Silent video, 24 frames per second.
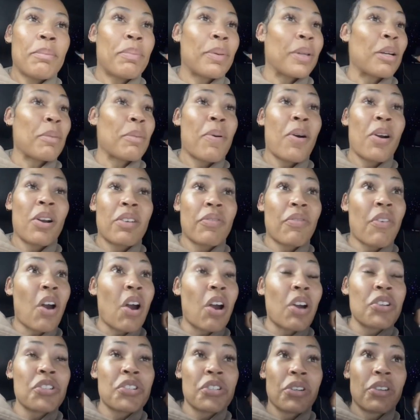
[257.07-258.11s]
been a part of
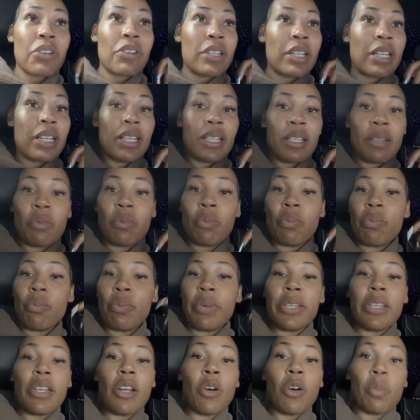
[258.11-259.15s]
our journey.
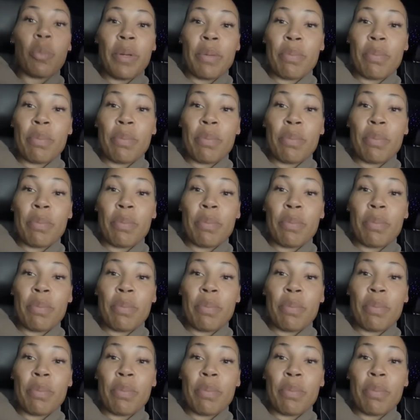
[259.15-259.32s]
We know